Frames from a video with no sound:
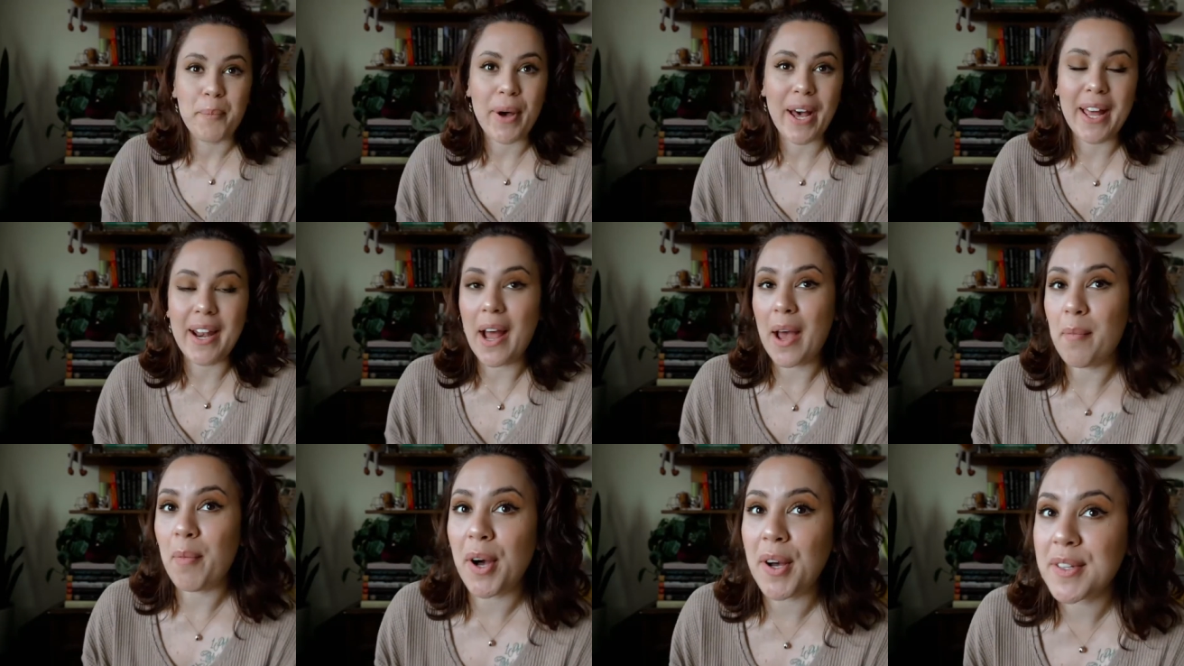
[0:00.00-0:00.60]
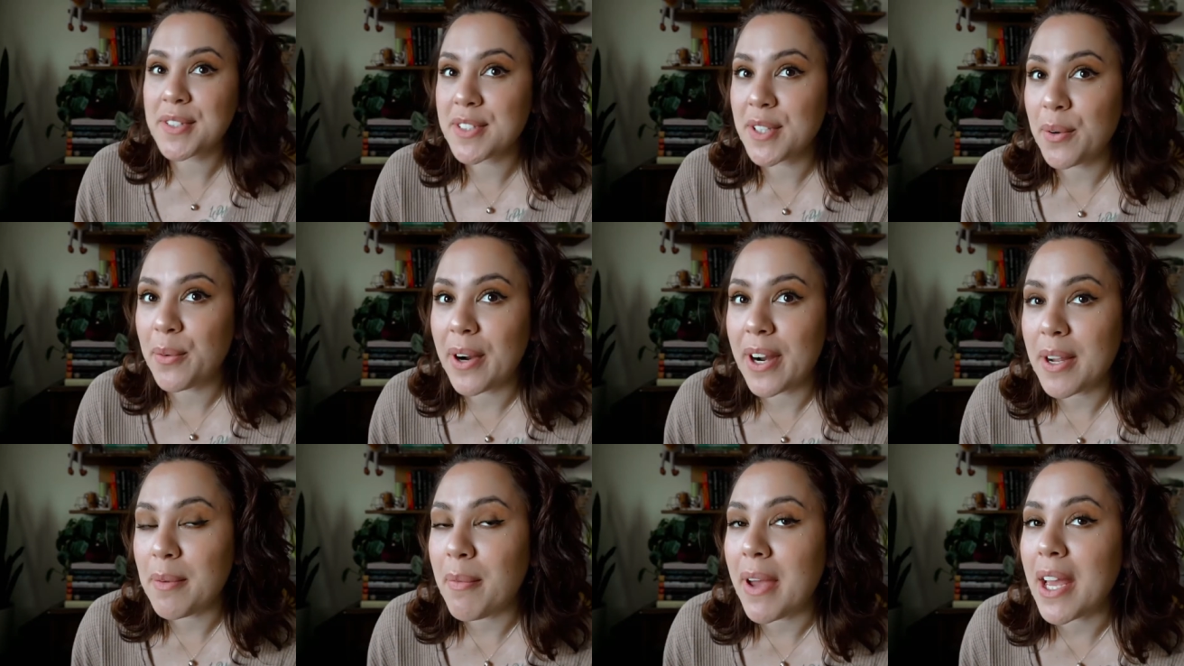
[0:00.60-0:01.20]
But I'm also
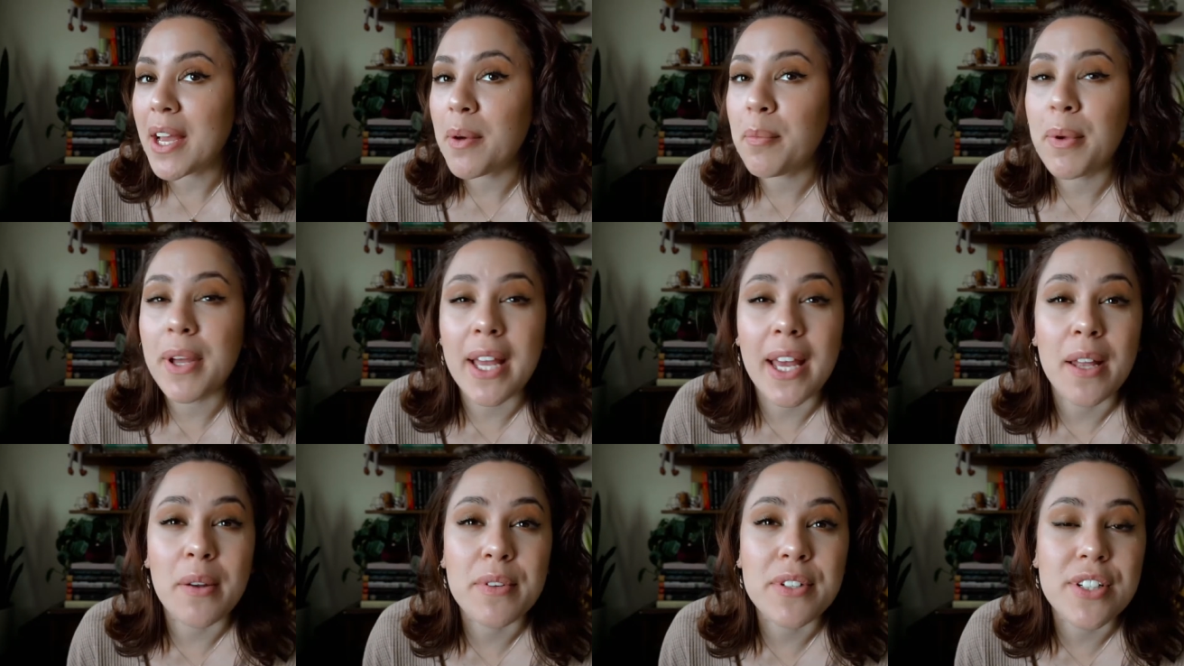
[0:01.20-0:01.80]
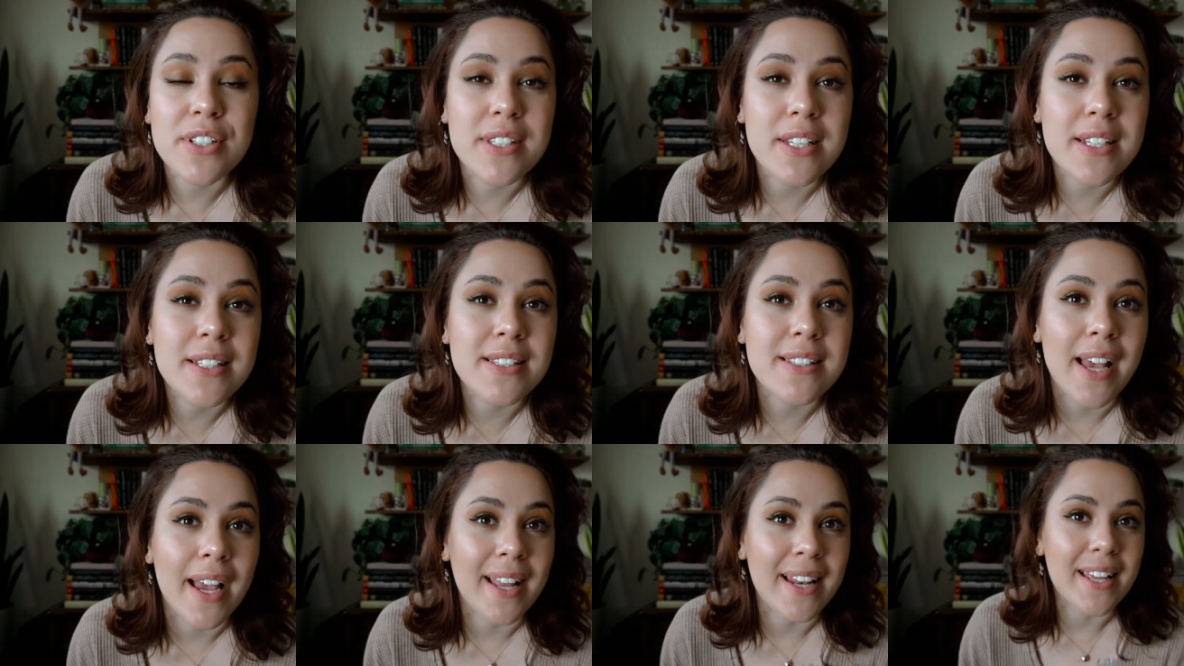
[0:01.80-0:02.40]
wearing makeup again, which is
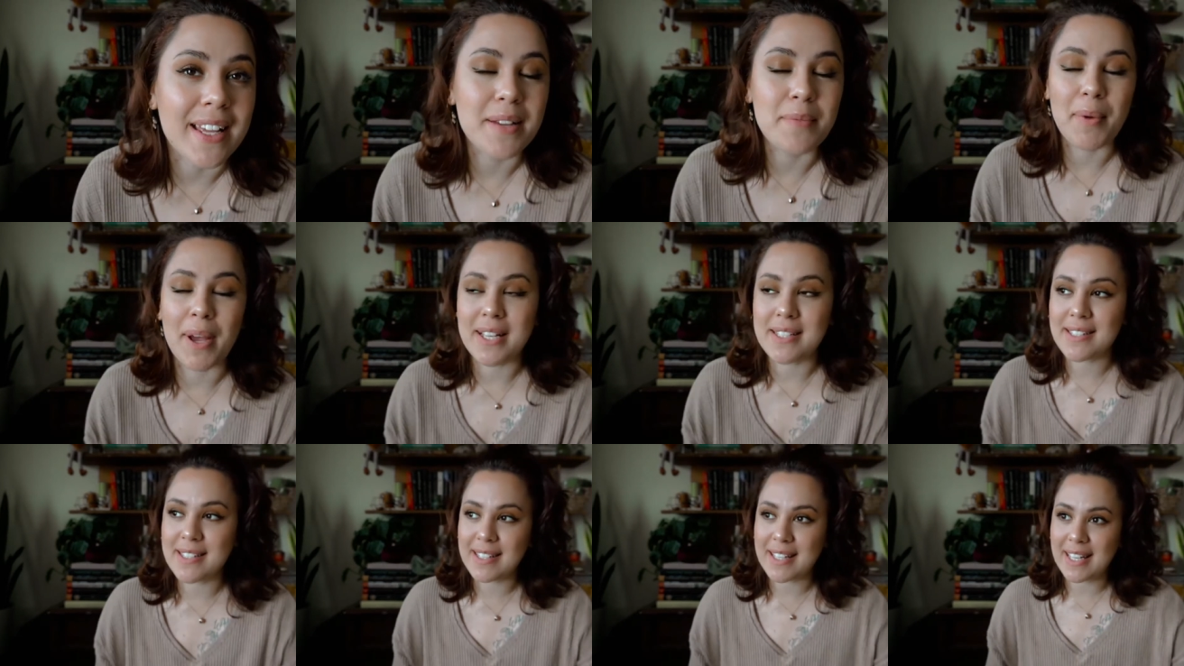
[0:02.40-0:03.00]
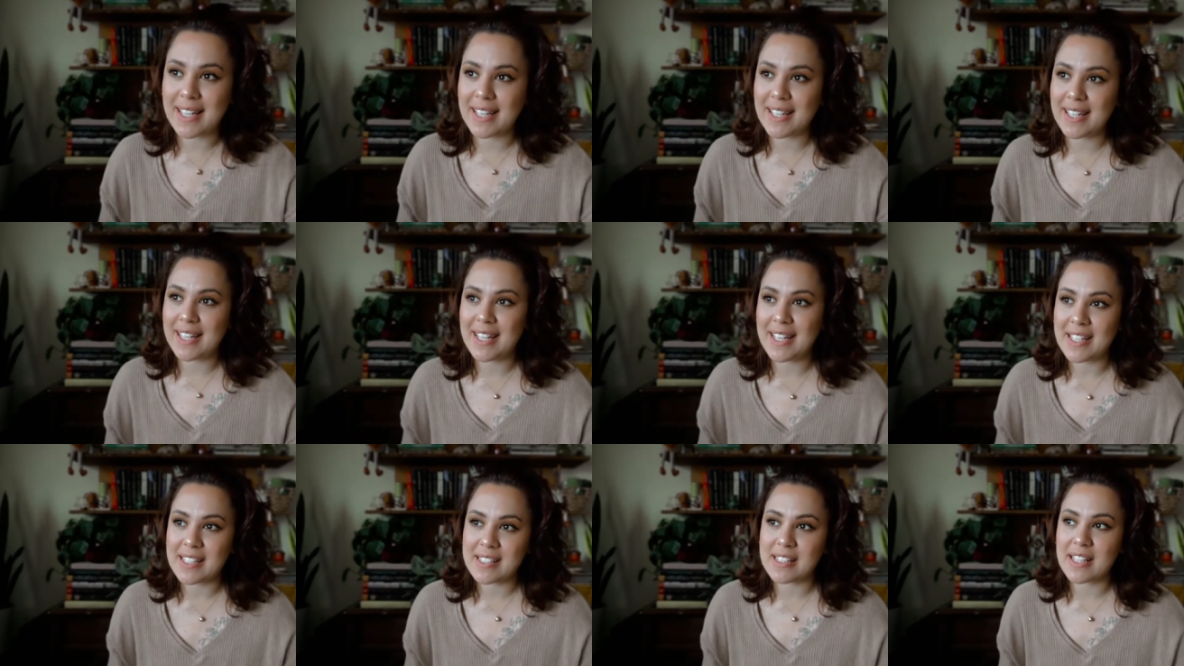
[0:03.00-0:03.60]
exciting. My skin
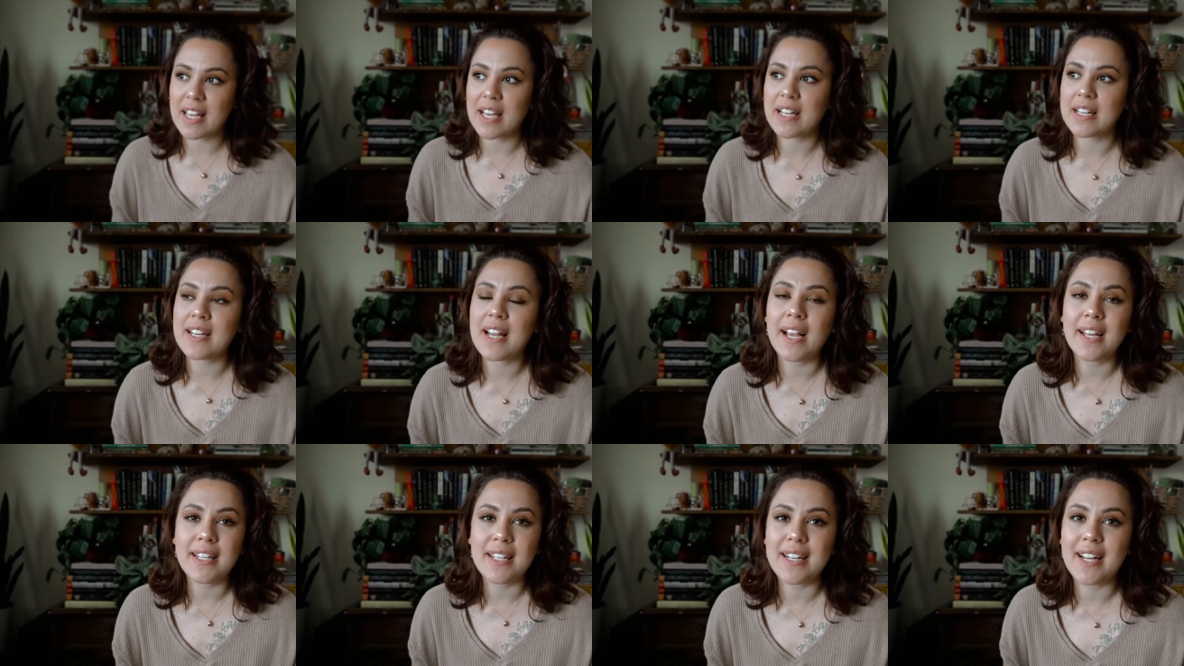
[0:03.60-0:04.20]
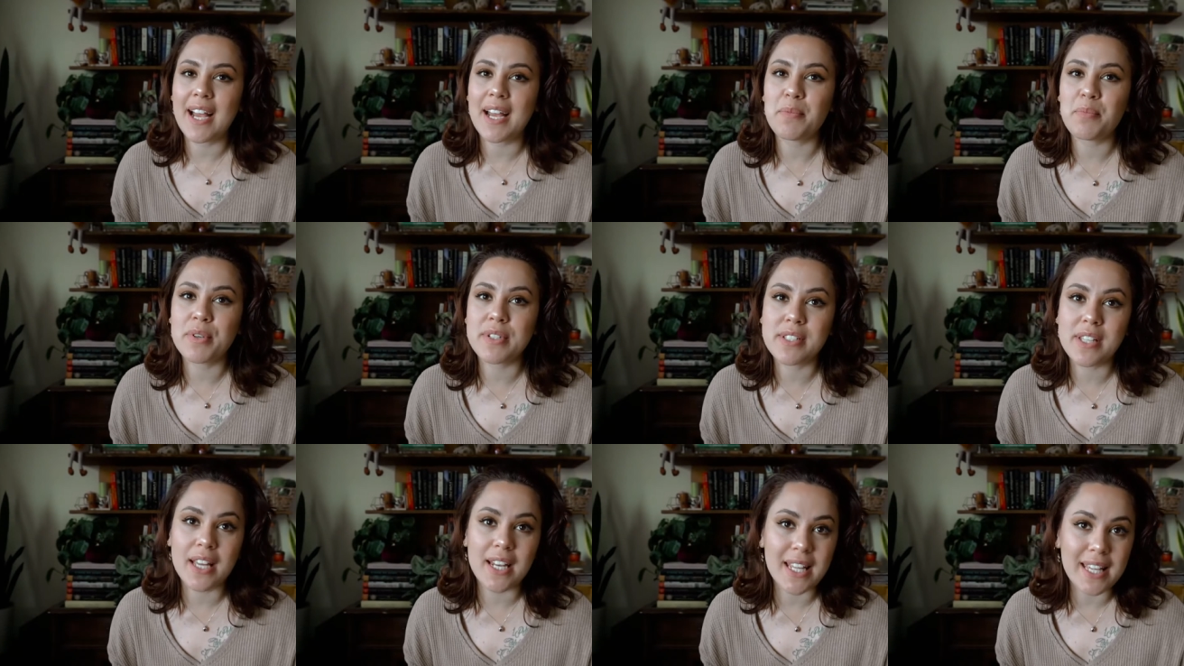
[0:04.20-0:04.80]
is like
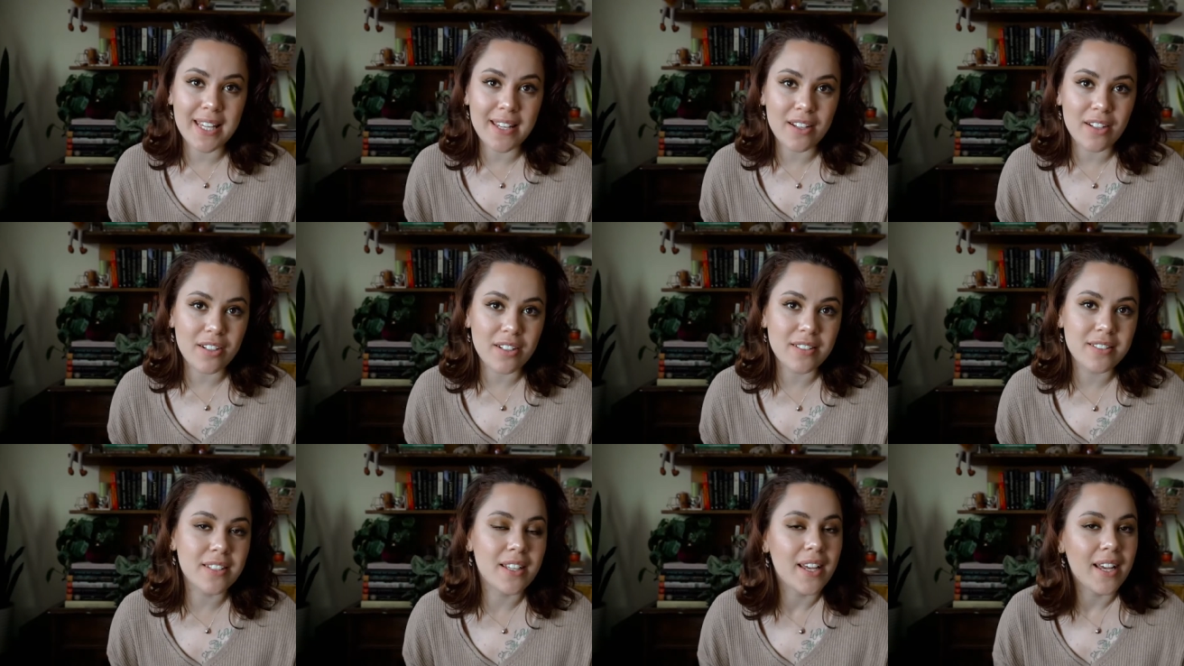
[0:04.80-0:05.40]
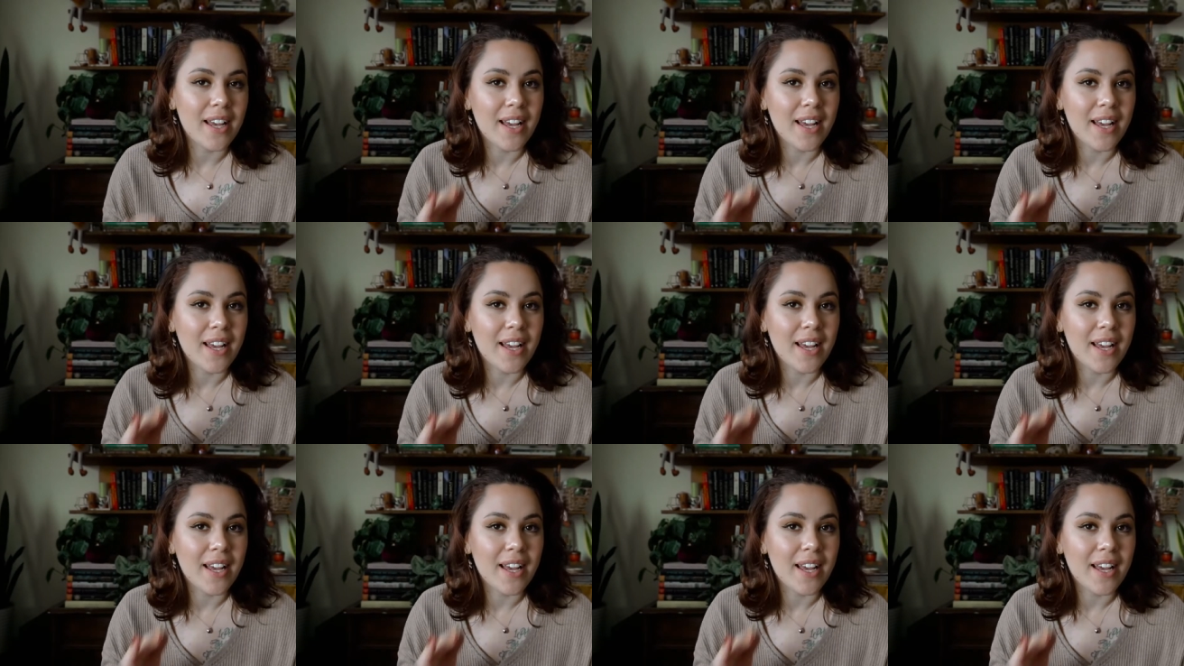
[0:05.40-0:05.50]
99% healed.